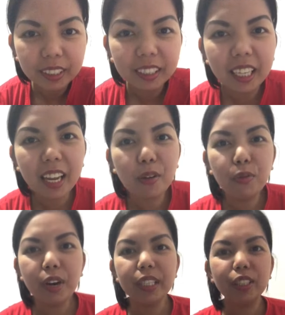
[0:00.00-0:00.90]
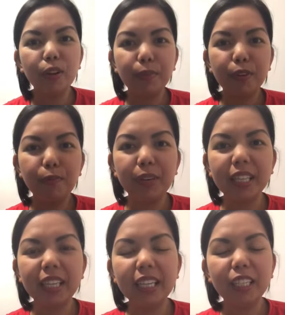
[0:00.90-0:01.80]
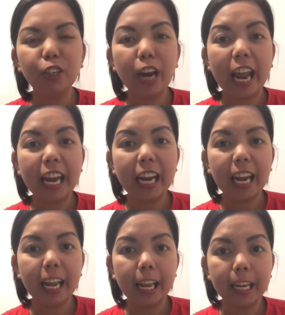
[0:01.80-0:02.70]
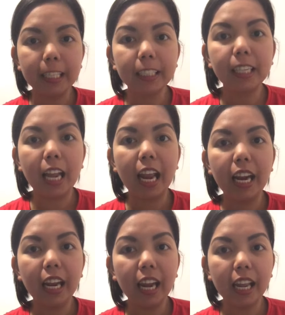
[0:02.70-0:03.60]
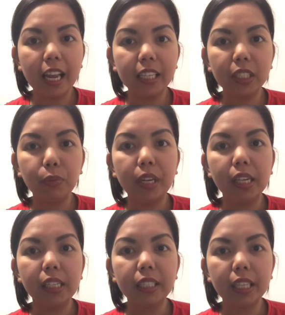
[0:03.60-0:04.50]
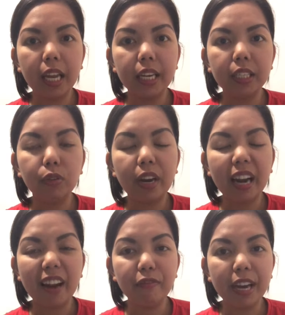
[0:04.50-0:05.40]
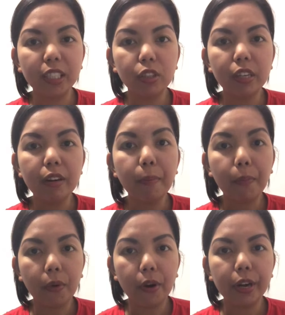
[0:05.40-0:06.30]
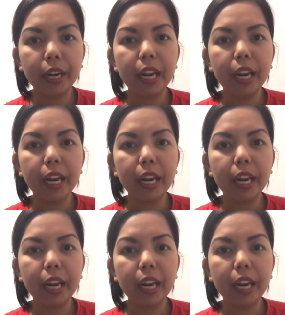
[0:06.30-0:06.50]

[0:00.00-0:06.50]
Okay, once you have completed your NNAS, the NNAS will send you an advisory report,